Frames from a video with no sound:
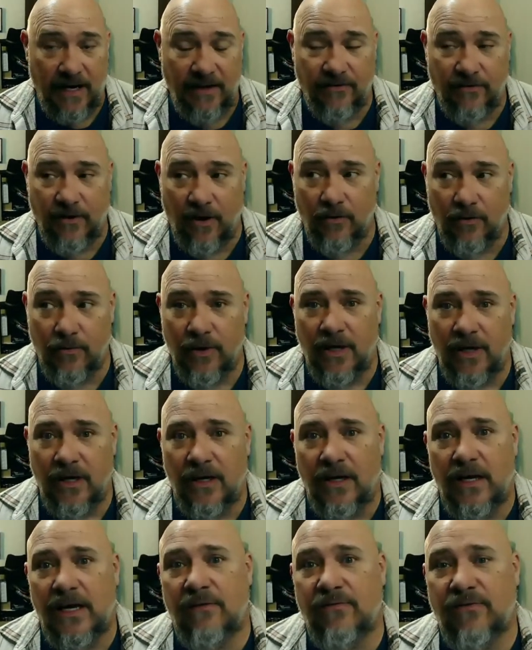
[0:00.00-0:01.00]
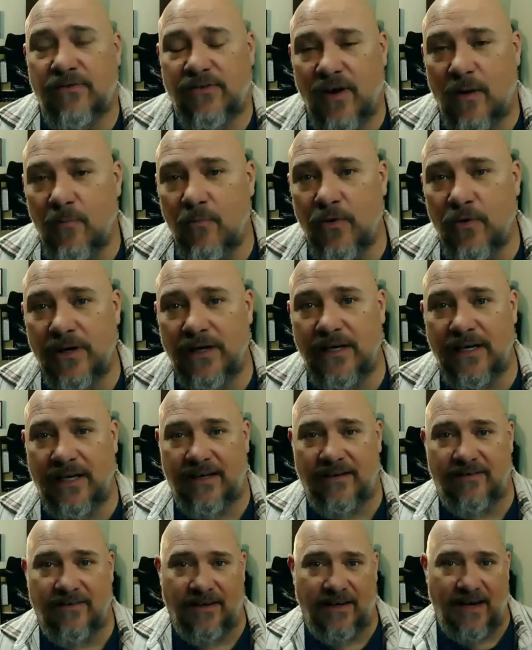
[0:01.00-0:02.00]
So if someone
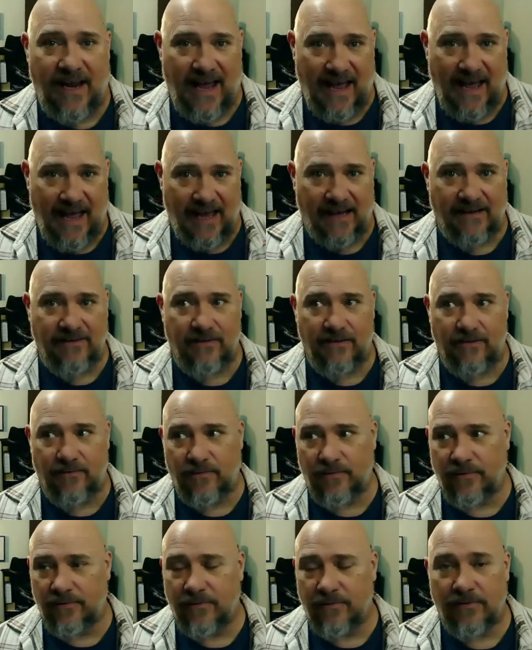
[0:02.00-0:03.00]
is an active